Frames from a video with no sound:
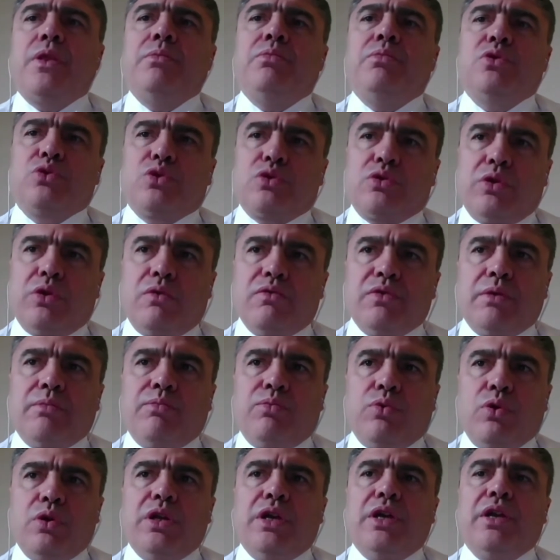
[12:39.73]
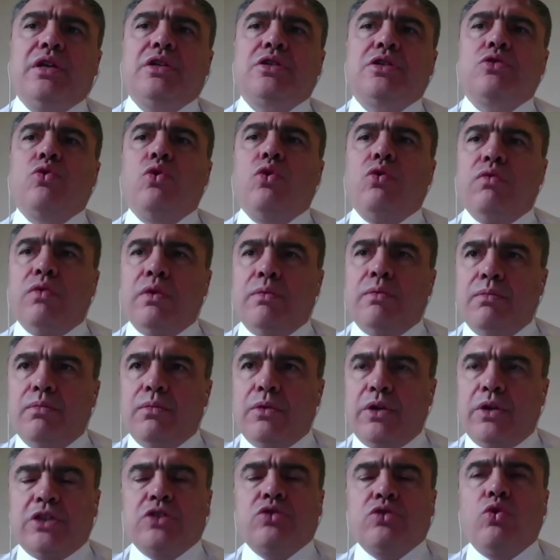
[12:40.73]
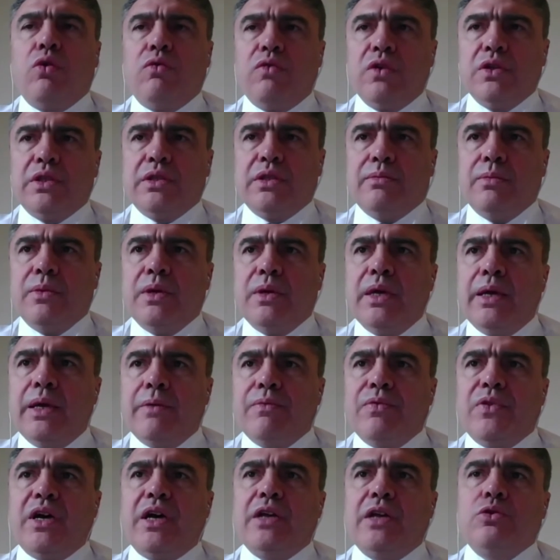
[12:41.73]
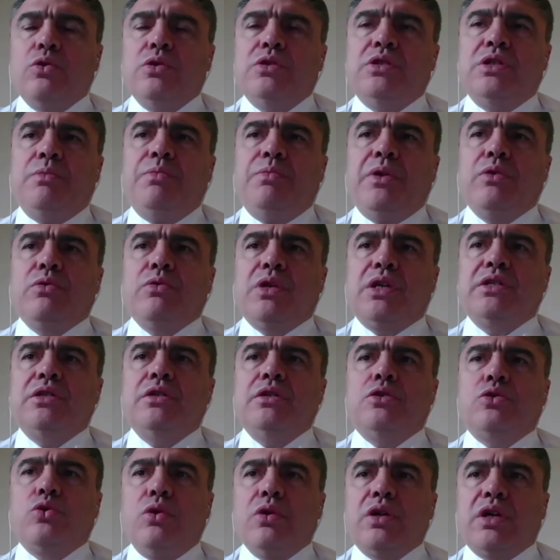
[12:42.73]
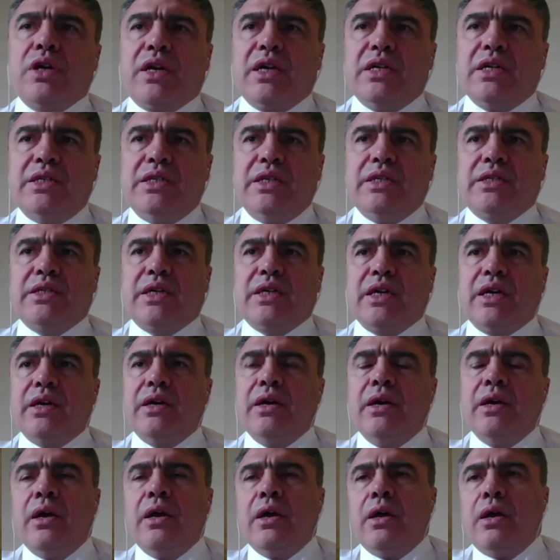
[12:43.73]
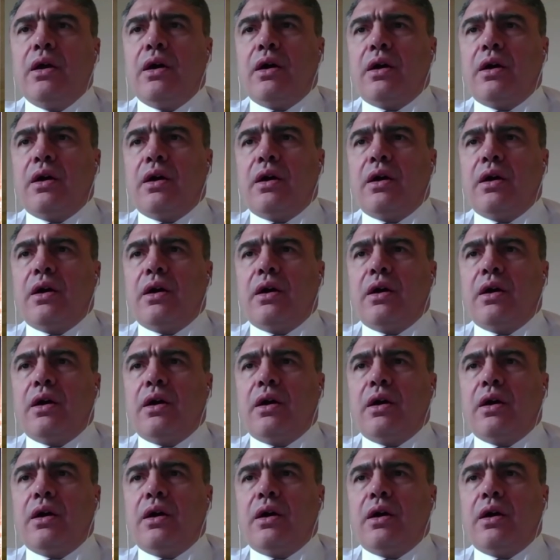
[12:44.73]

in quite a number of regions is increasingly more and more risky.